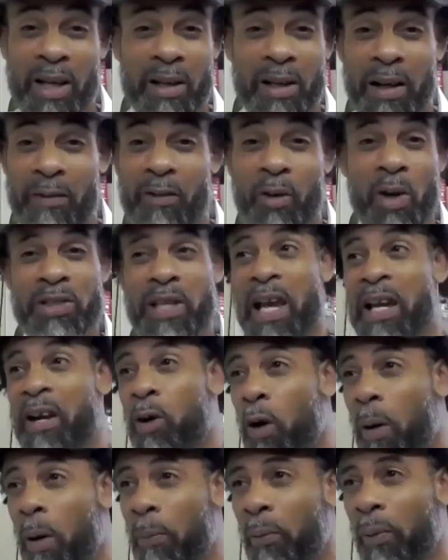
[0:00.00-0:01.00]
Of course, I
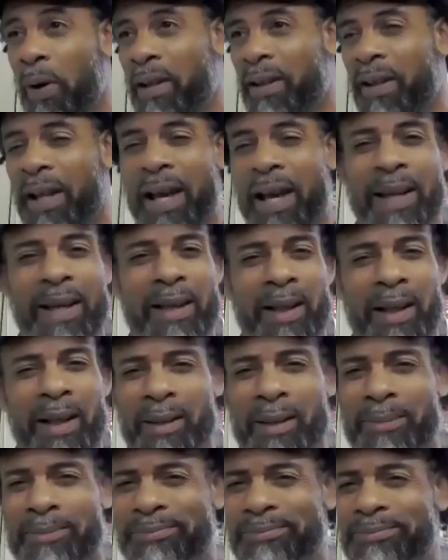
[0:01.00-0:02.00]
incorporate like,
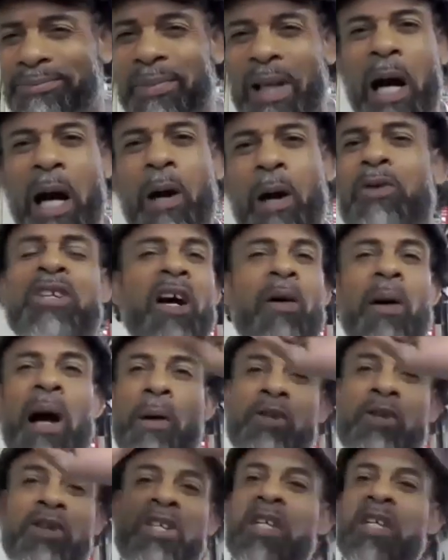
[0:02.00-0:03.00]
I'll tear
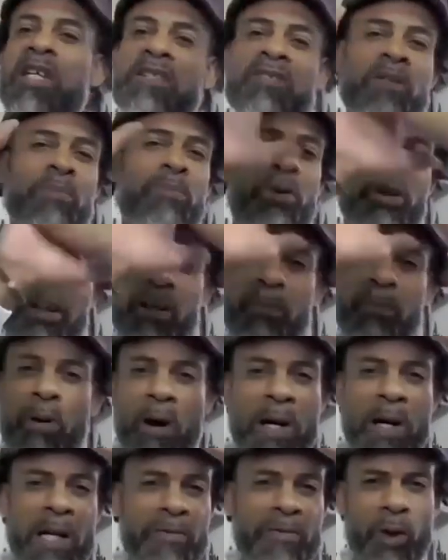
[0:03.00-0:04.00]
out sheets and put it a part
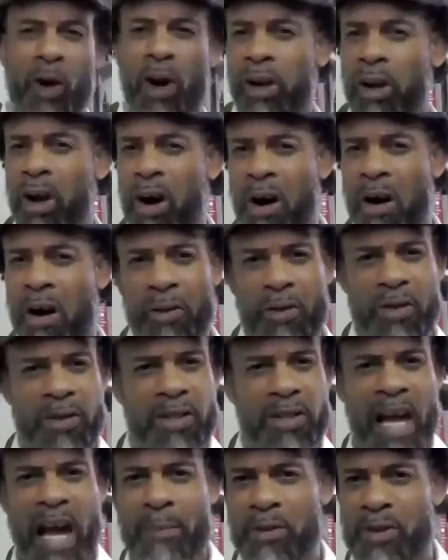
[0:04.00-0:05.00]
of it, or cloth or
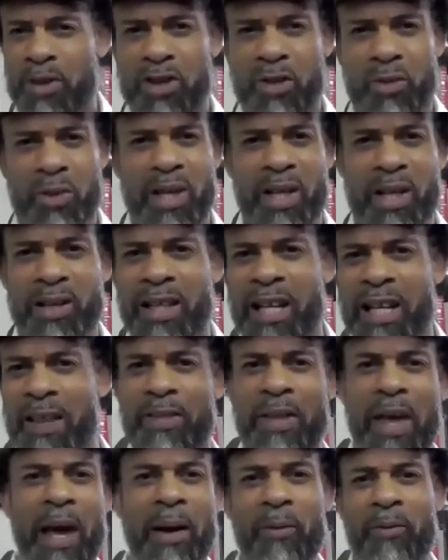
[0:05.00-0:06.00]
tapestry in
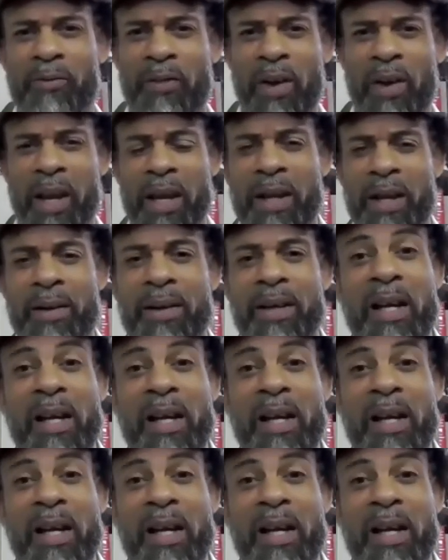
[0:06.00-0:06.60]
that vein.